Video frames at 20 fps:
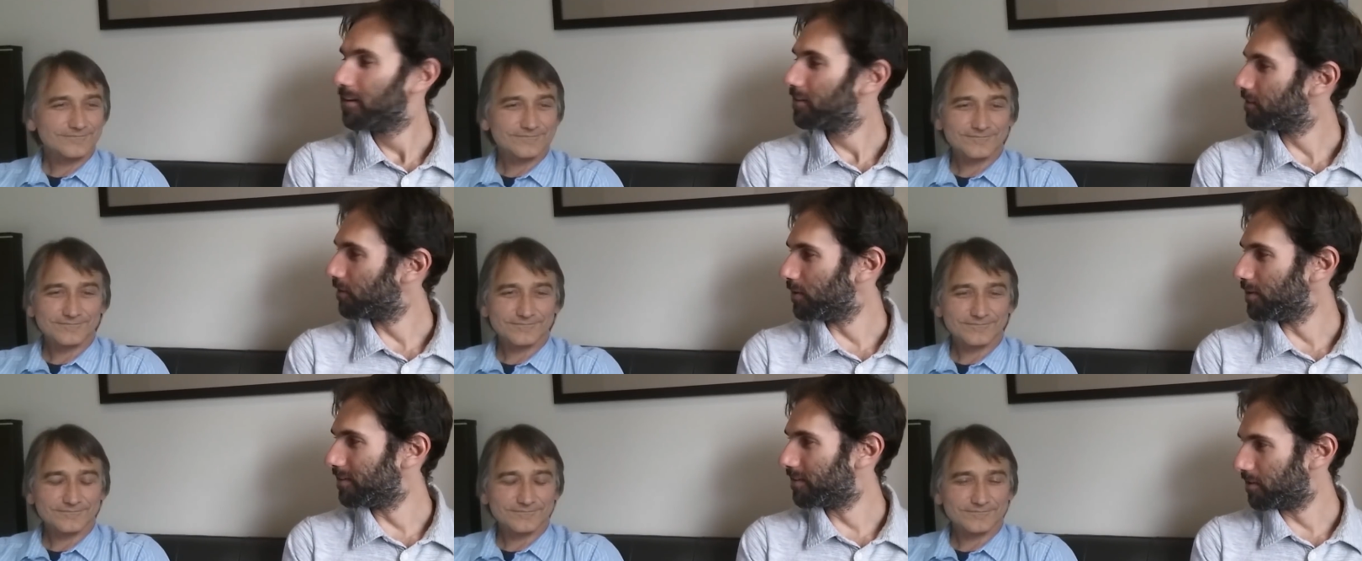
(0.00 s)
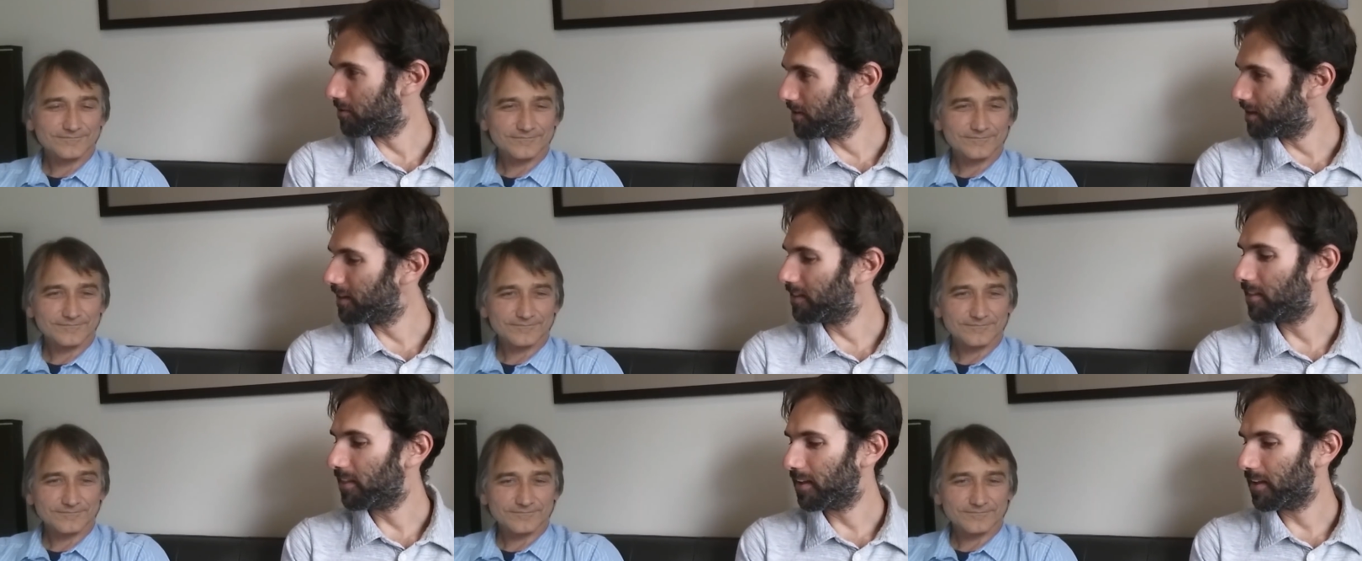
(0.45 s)
Speaker 1: so is there
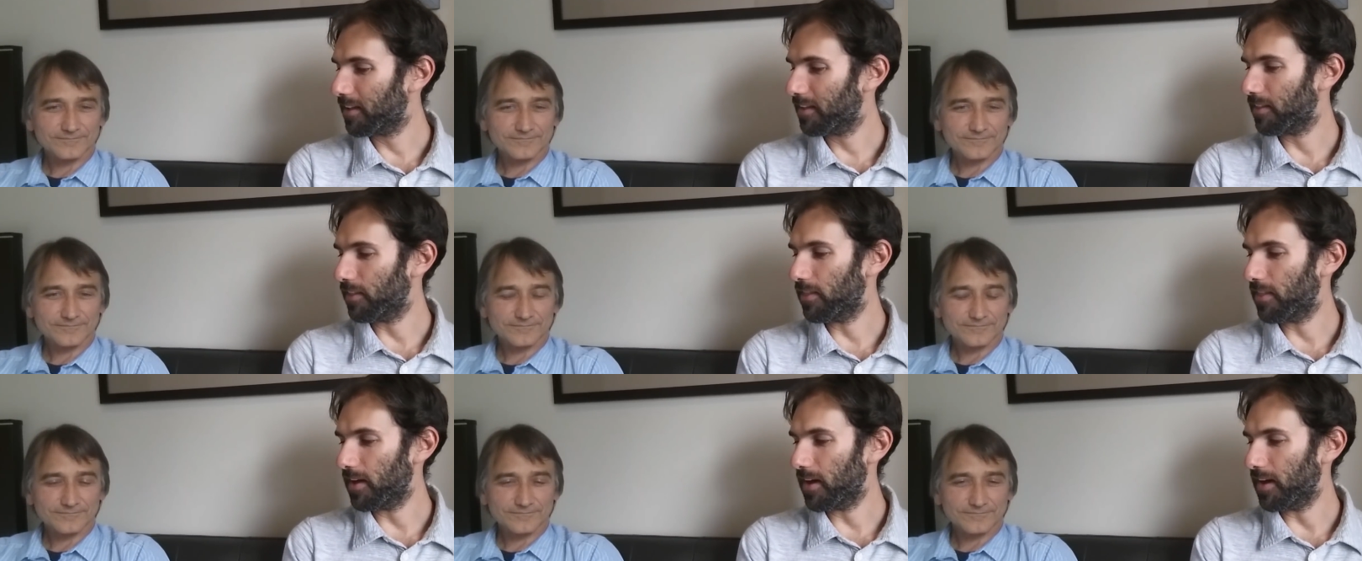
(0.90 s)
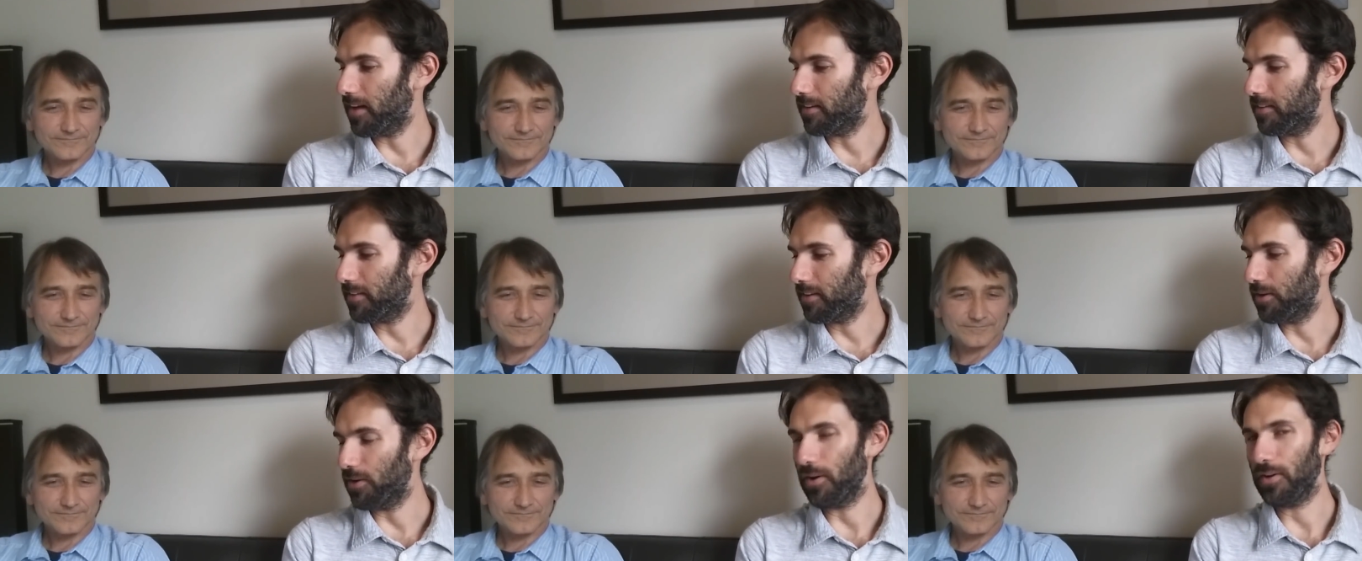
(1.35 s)
anything
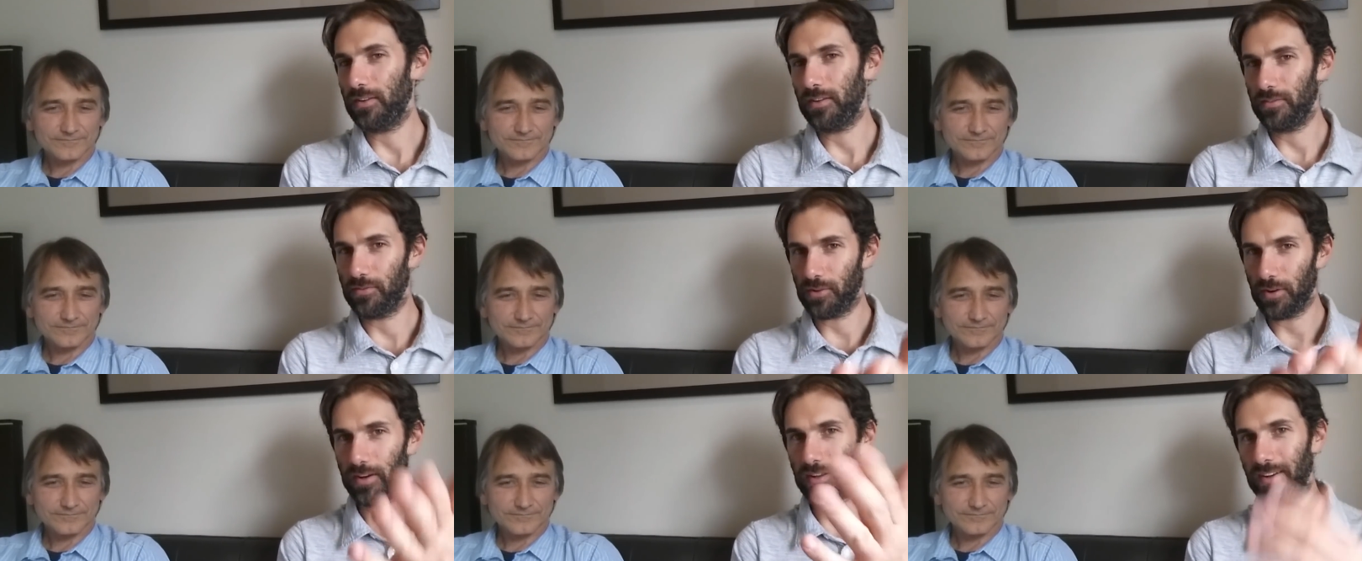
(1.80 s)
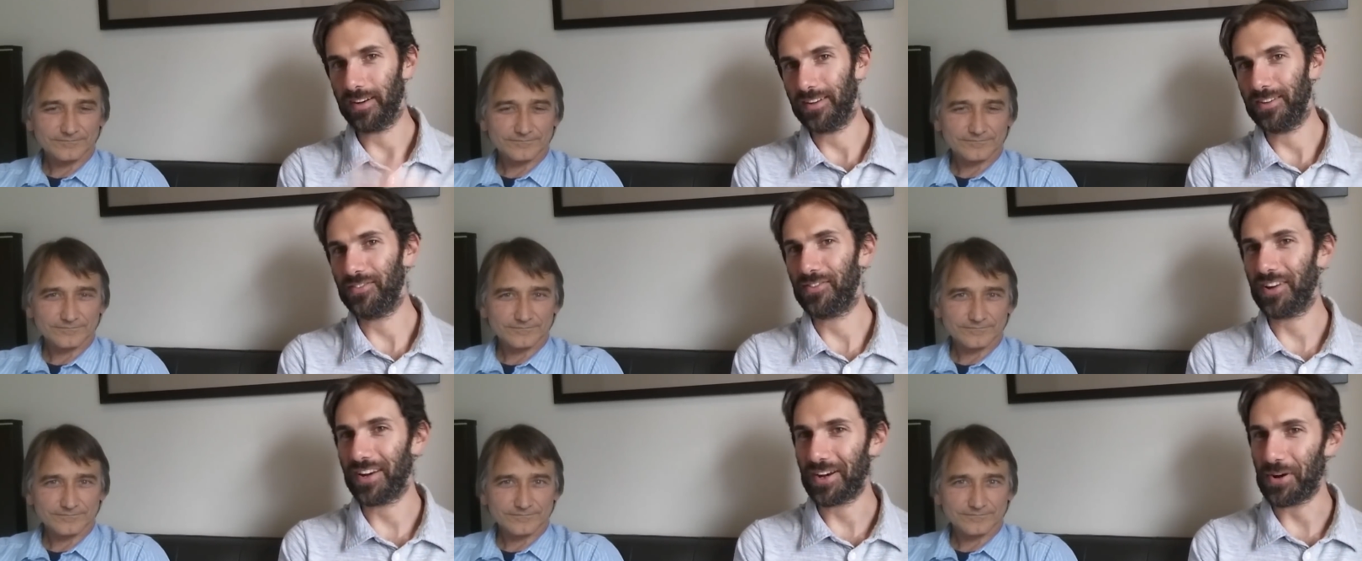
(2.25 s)
that, you know, you've got a
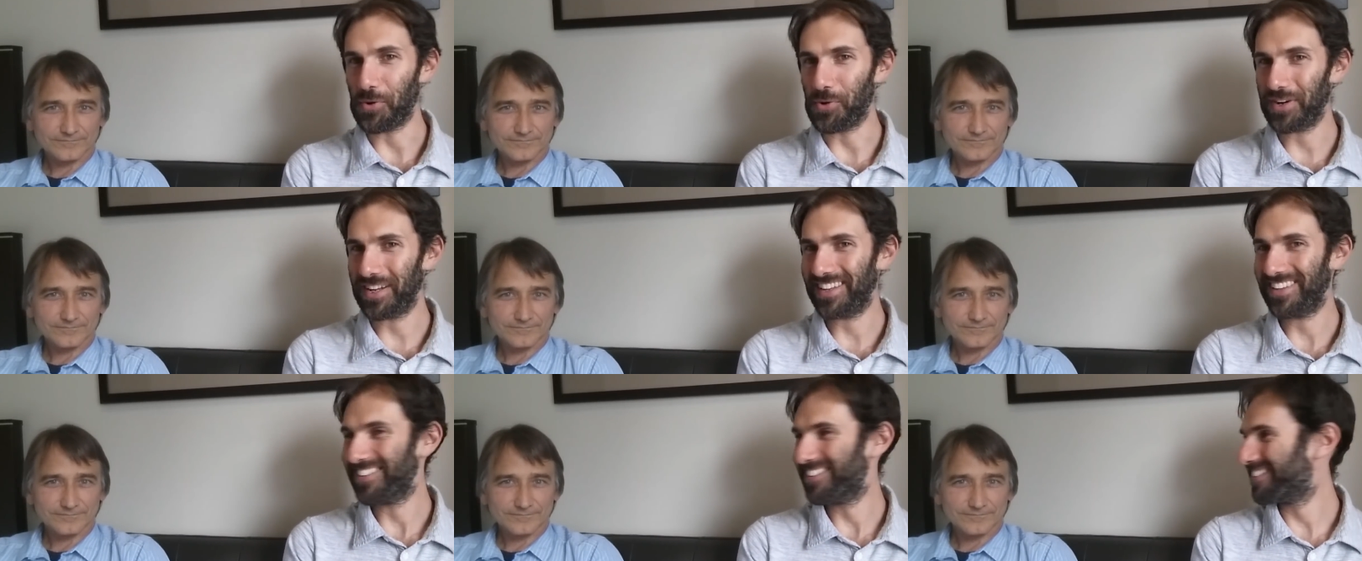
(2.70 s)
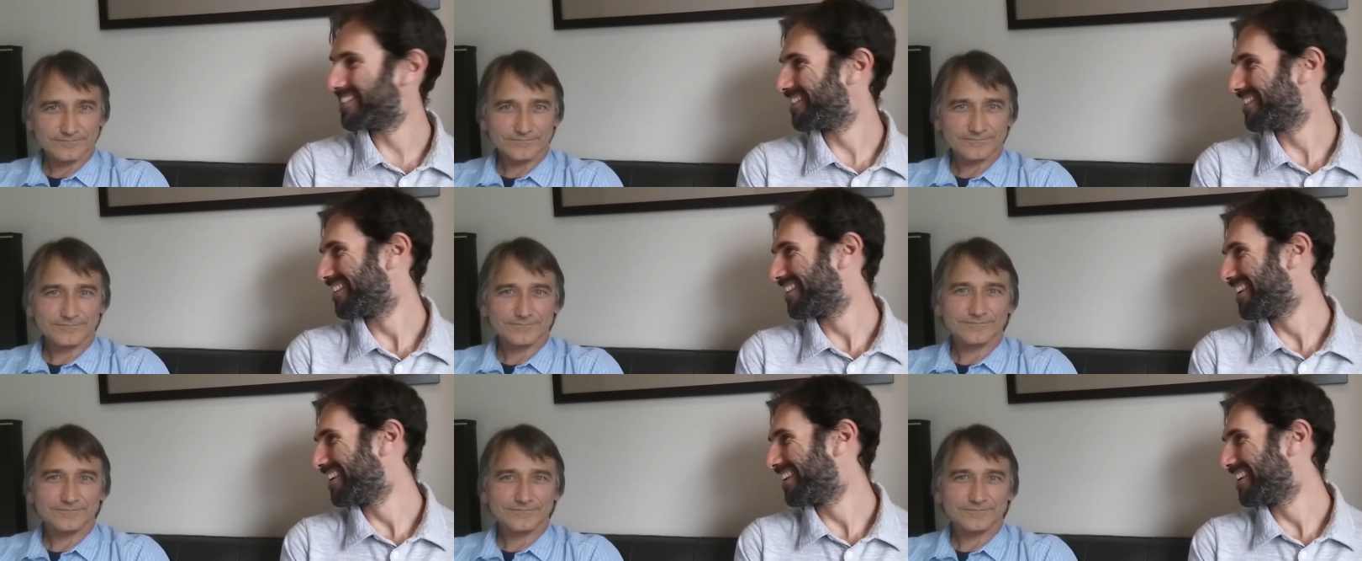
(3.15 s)
you've got an audience